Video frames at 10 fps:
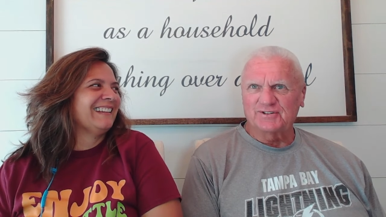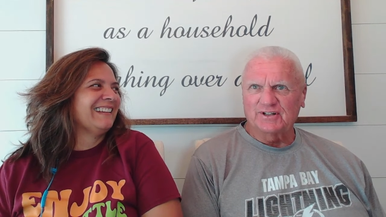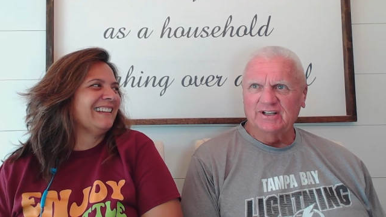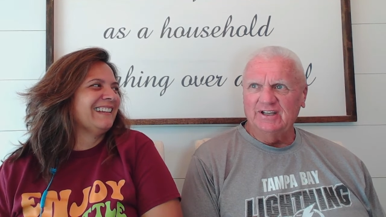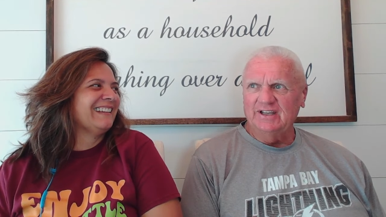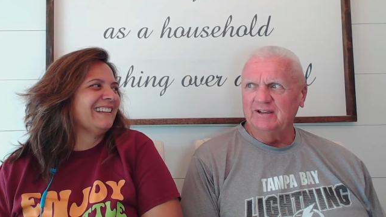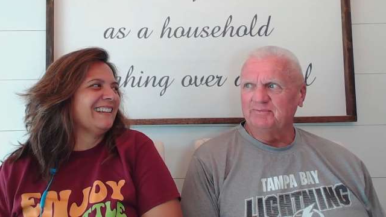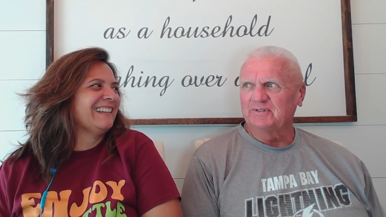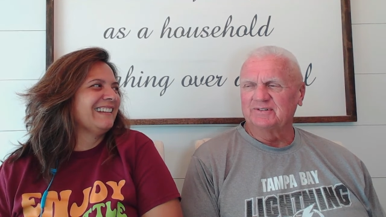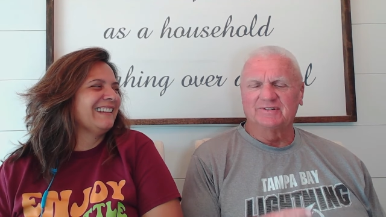
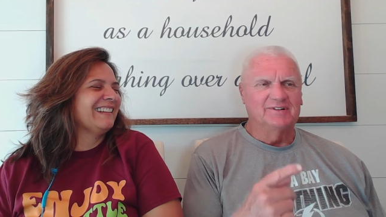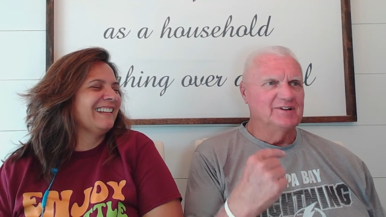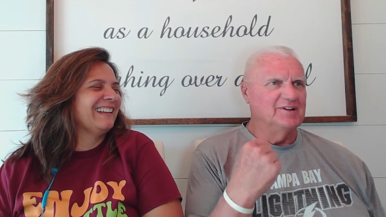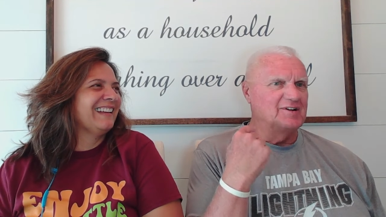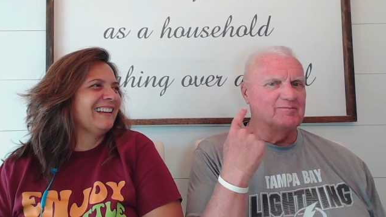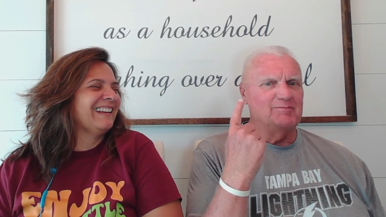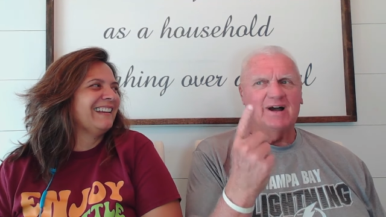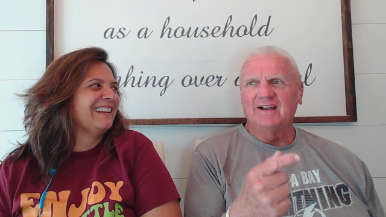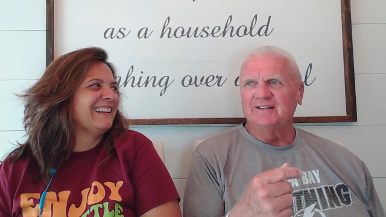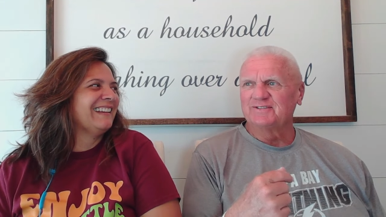Speaker 1: asleep. yeah. Your
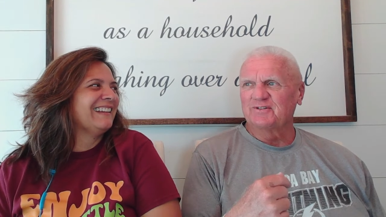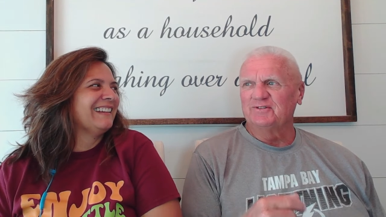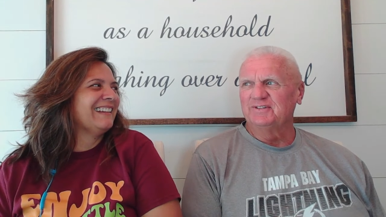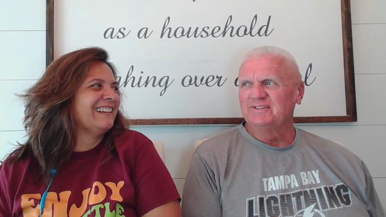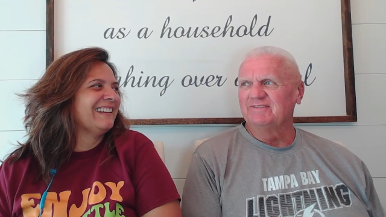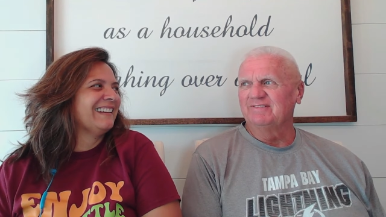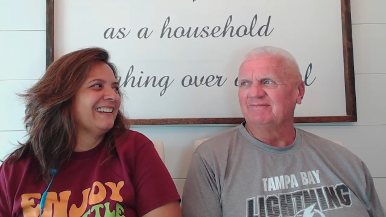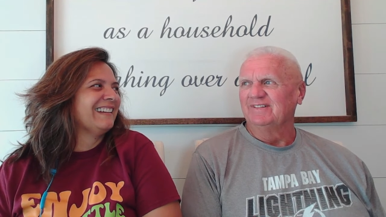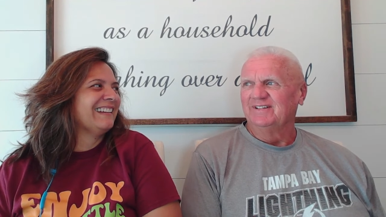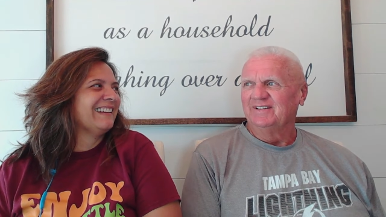mind's going
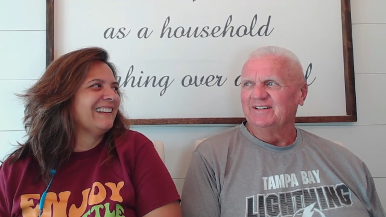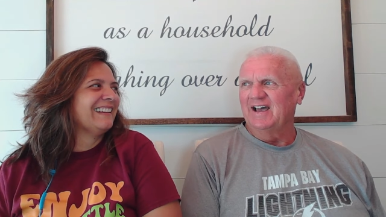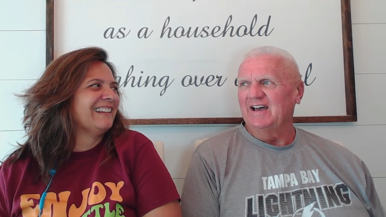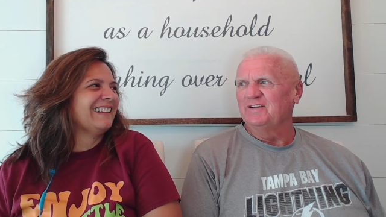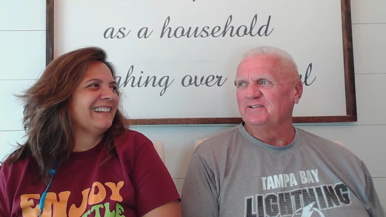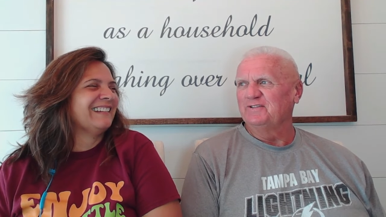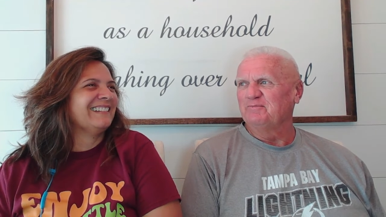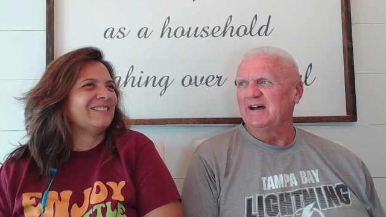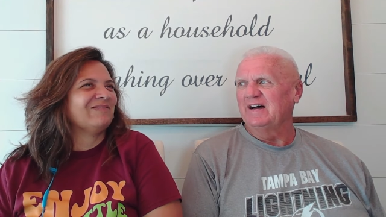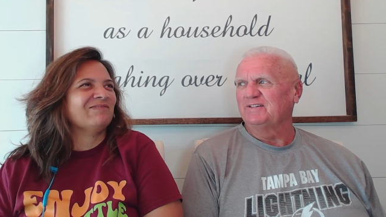900
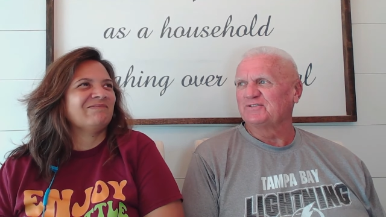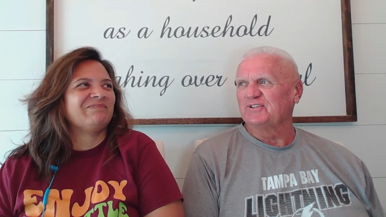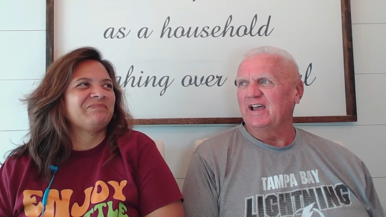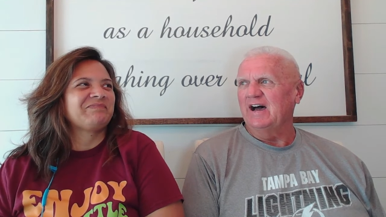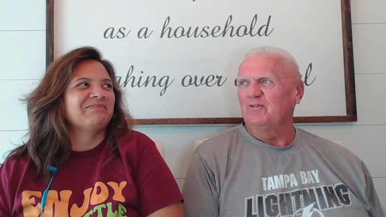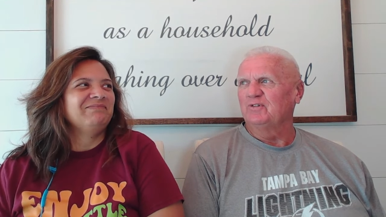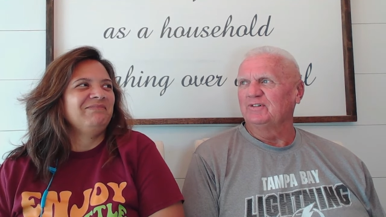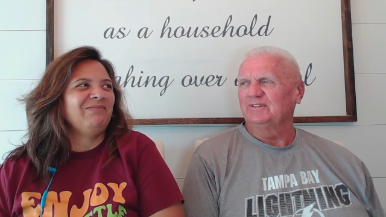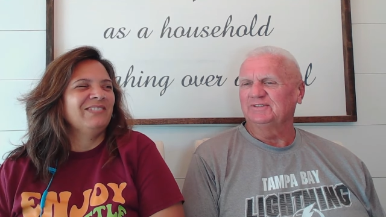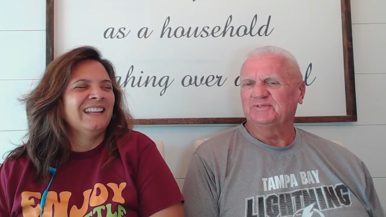miles an
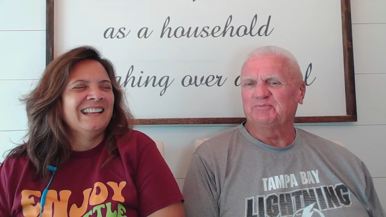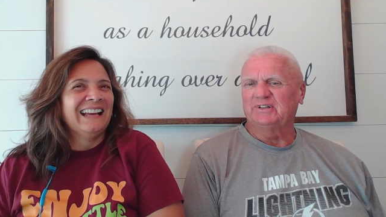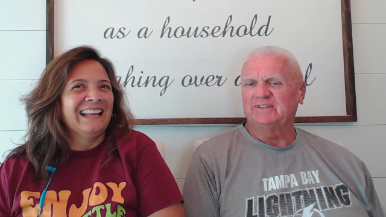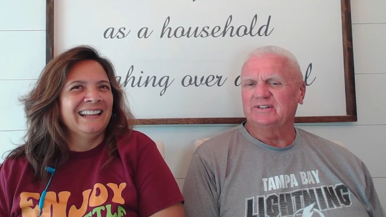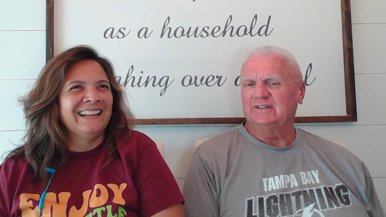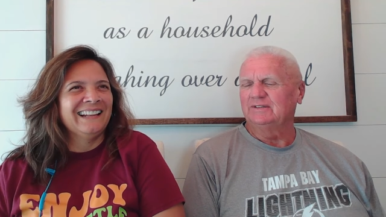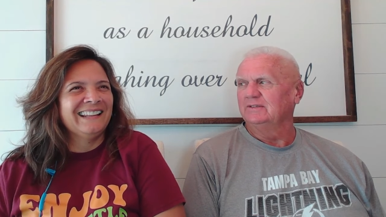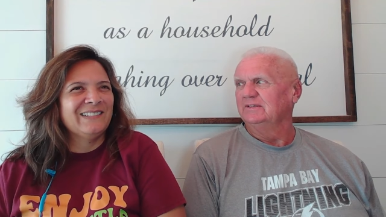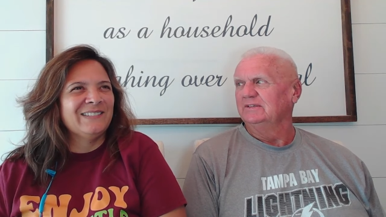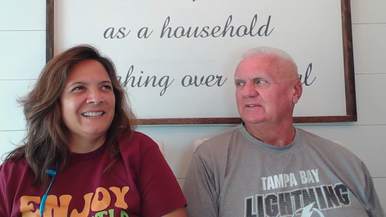hour but, I, uh,
Speaker 2: I
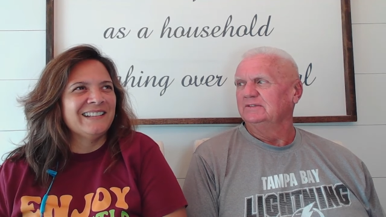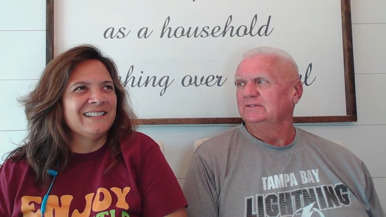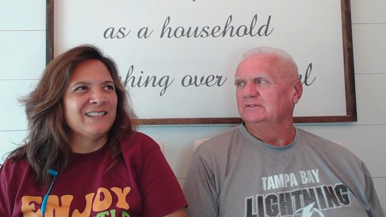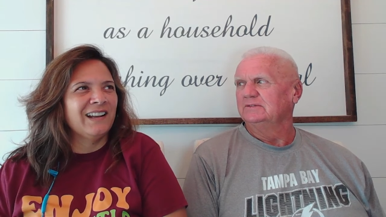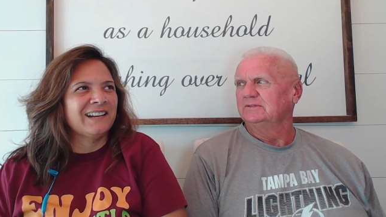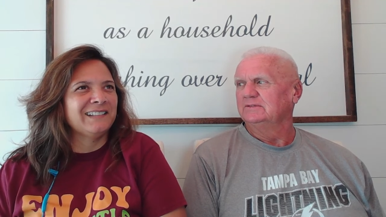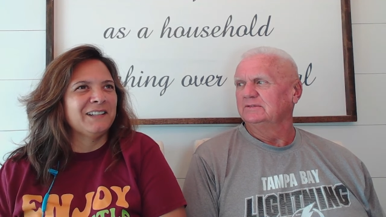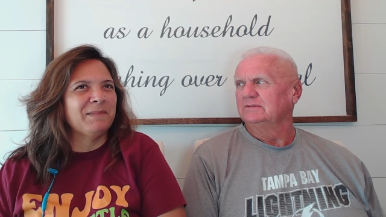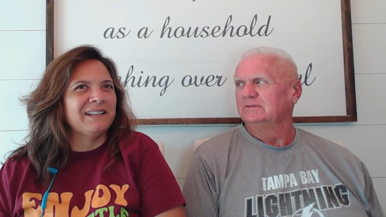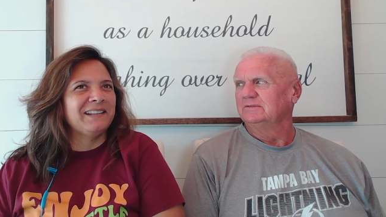like when he talking
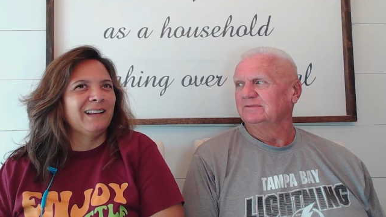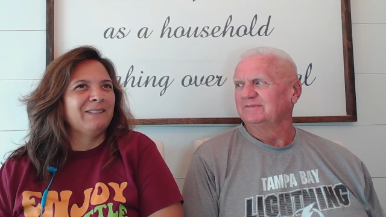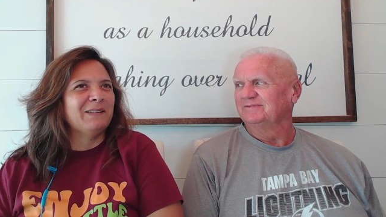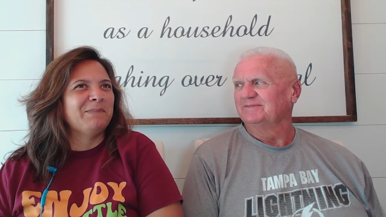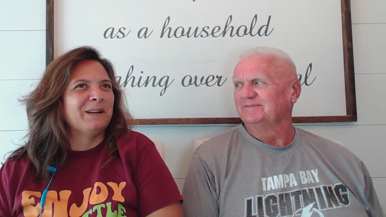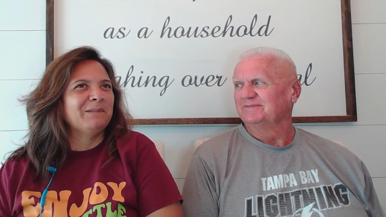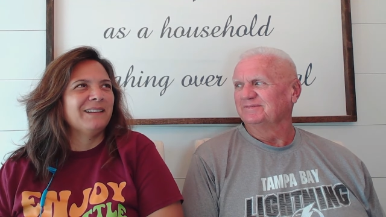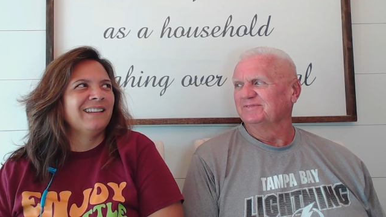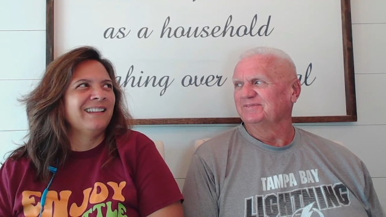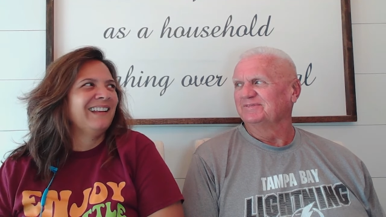to myself in
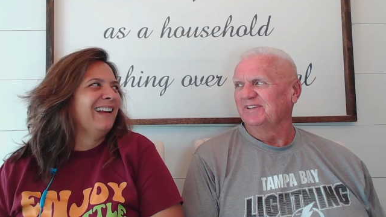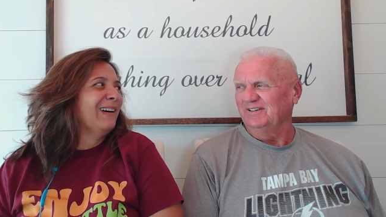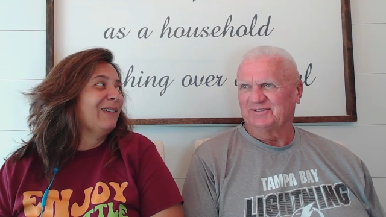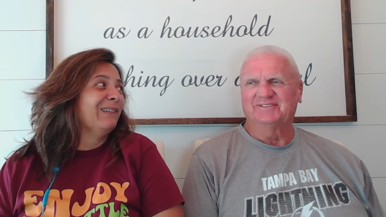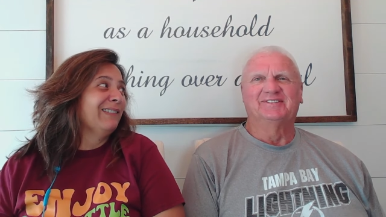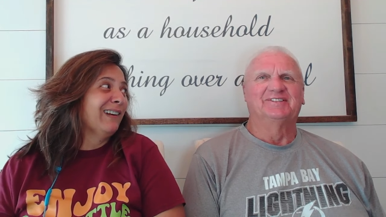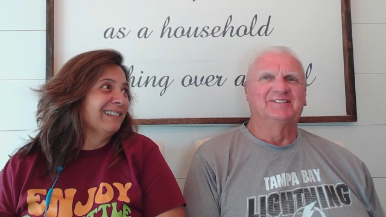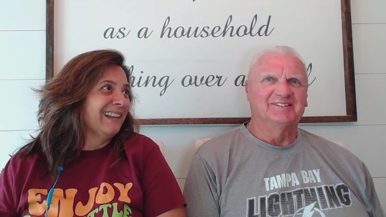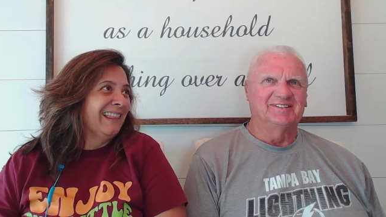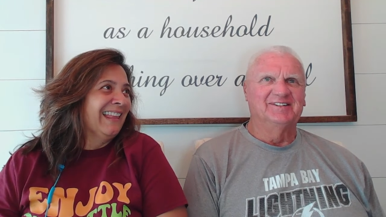public. Yes, we've
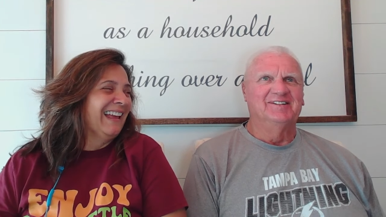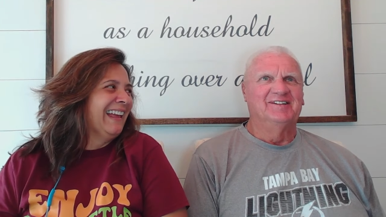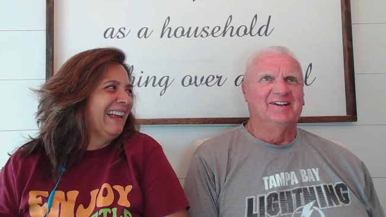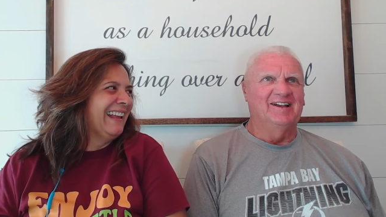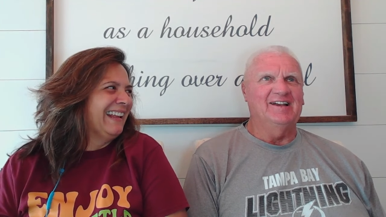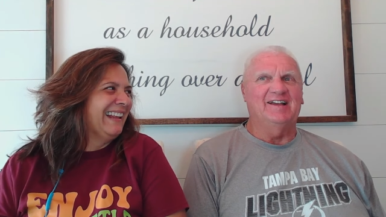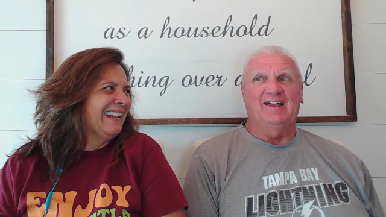all done that.